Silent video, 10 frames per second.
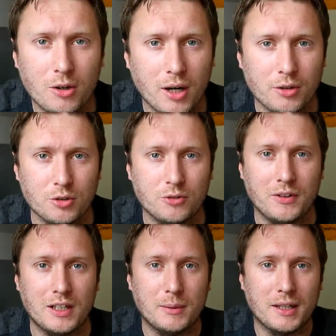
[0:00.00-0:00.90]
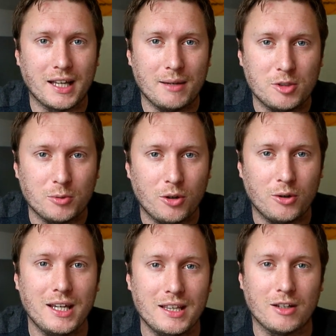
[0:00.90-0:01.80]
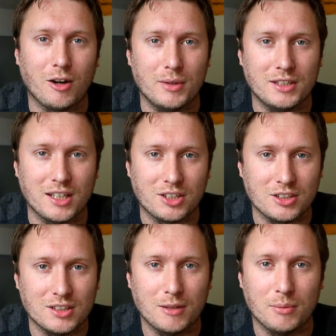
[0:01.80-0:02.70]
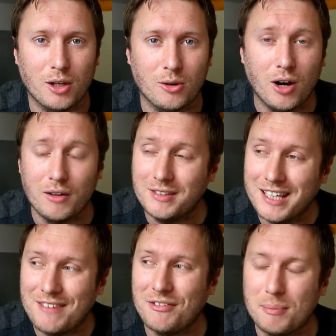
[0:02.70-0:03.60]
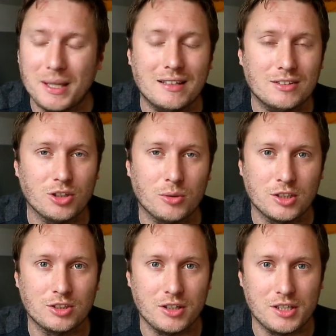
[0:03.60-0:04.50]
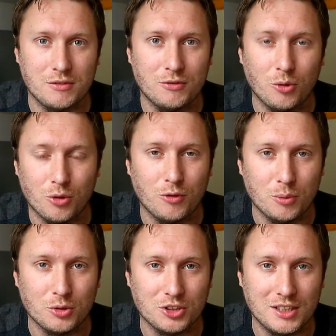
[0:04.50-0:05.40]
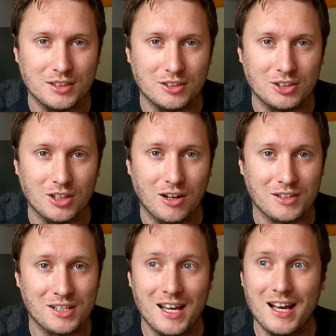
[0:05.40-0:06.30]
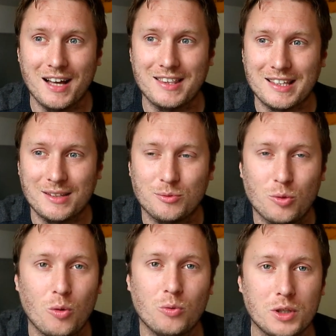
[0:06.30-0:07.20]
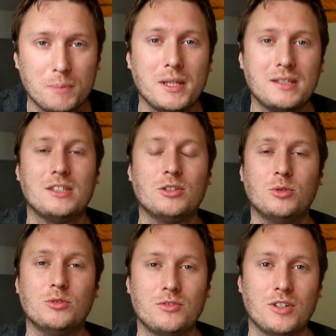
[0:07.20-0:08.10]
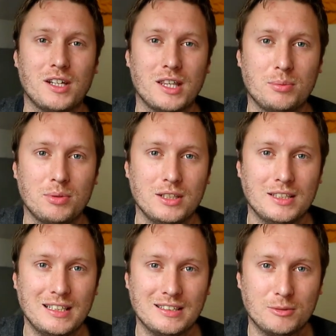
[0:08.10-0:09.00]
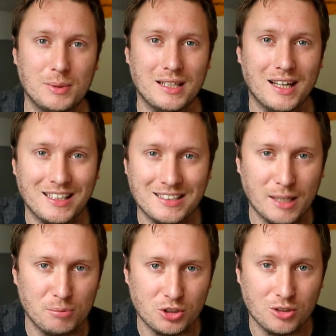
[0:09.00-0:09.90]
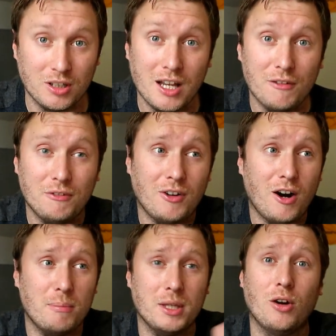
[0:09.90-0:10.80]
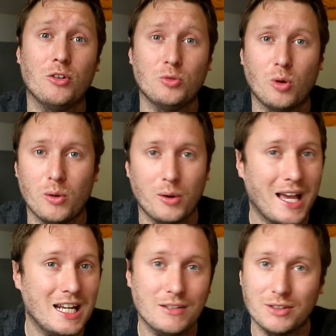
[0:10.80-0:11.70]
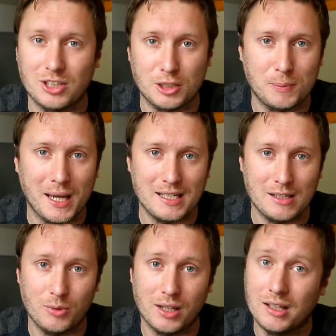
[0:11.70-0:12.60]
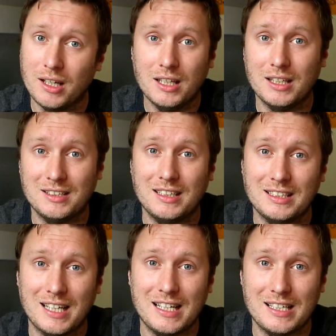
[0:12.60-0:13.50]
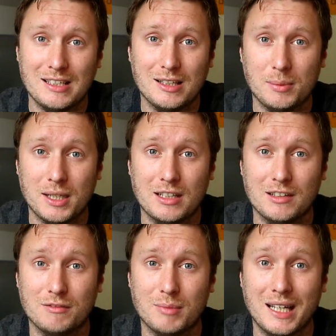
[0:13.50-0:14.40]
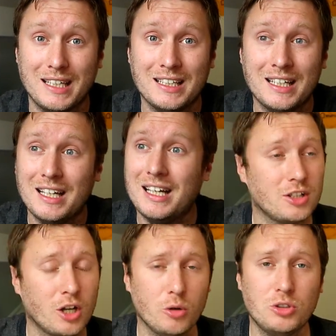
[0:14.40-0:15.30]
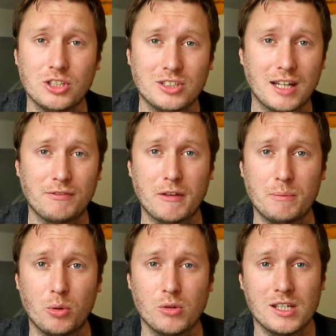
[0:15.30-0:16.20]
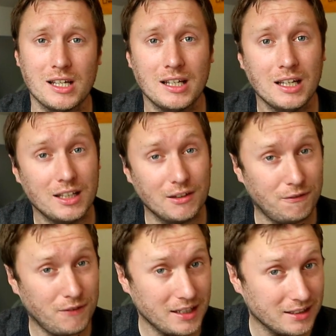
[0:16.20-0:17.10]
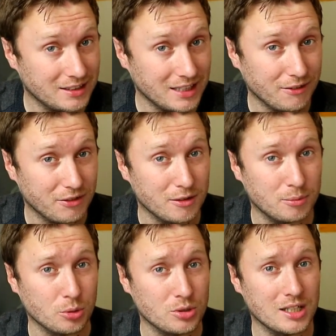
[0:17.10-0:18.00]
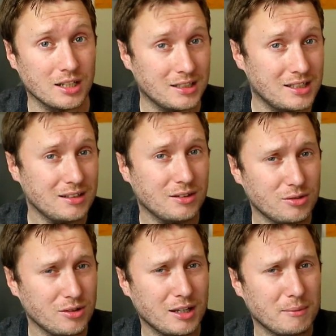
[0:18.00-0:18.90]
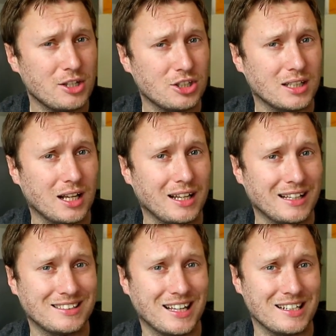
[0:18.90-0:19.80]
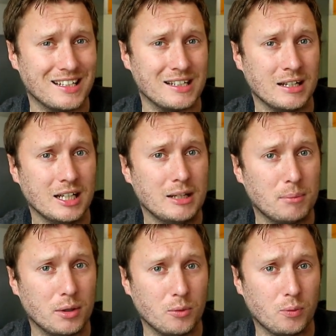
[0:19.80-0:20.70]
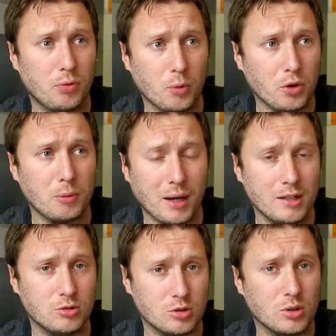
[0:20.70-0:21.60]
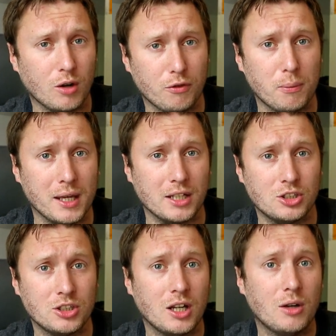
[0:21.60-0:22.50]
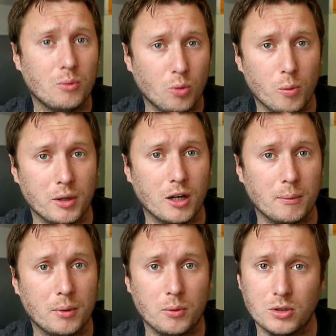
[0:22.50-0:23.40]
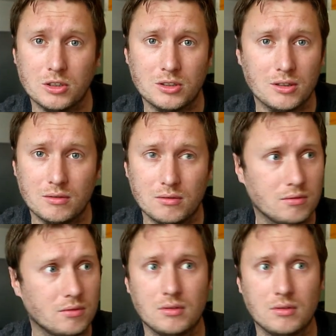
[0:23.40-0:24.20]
Let me know how you're feeling about the game tomorrow in the comments section down below. I've never been so excited for the football season to start. I think that what the business that Wolves have done in the pre-season has been exceptional, far beyond what any of us expected when the season ended at the beginning of May. The coaching staff they brought in, the fitness staff they brought in, I don't think I mentioned that last Saturday, but what the players were doing off the pitch, warming up, was